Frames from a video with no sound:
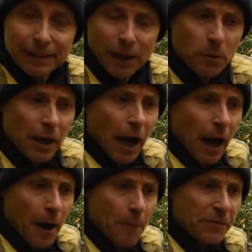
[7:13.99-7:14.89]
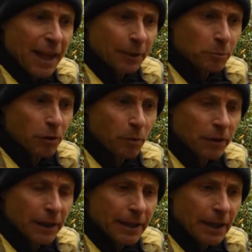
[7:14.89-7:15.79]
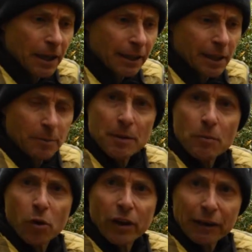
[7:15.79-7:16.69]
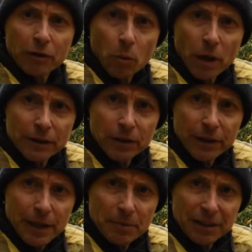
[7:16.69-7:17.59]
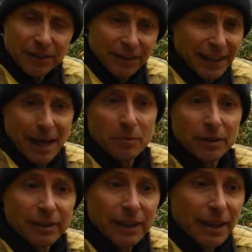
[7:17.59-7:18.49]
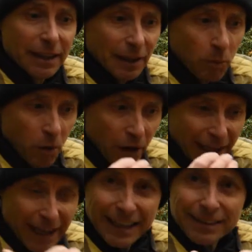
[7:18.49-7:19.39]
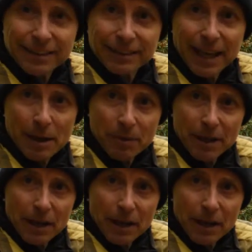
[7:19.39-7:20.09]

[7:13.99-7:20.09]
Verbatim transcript: So that's probably going to be a more accurate way of doing it, because the camera's going to work out each step.